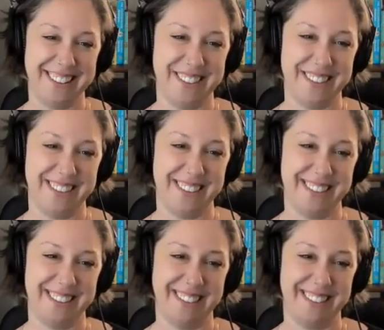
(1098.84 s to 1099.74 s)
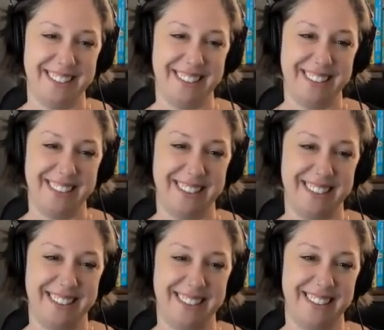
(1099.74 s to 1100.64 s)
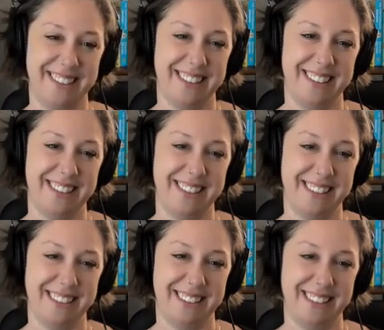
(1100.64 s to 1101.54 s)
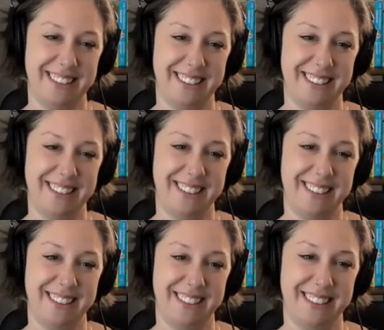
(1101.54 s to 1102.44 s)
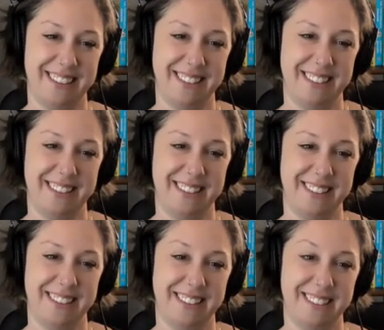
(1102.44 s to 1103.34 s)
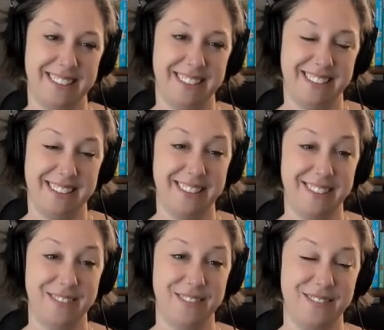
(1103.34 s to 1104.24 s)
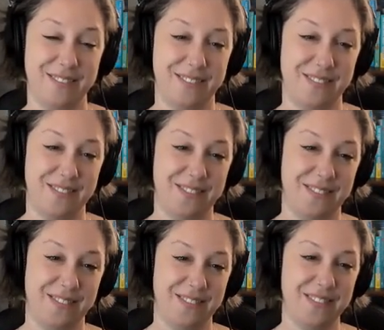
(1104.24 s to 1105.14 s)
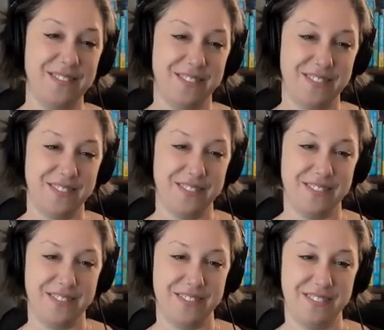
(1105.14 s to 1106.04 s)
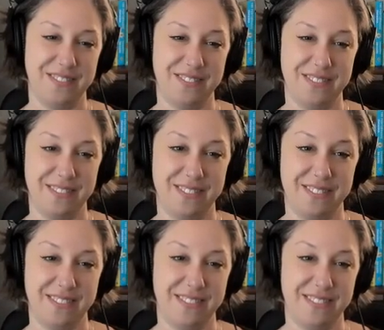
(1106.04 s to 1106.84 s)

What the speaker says: This person isn't speaking.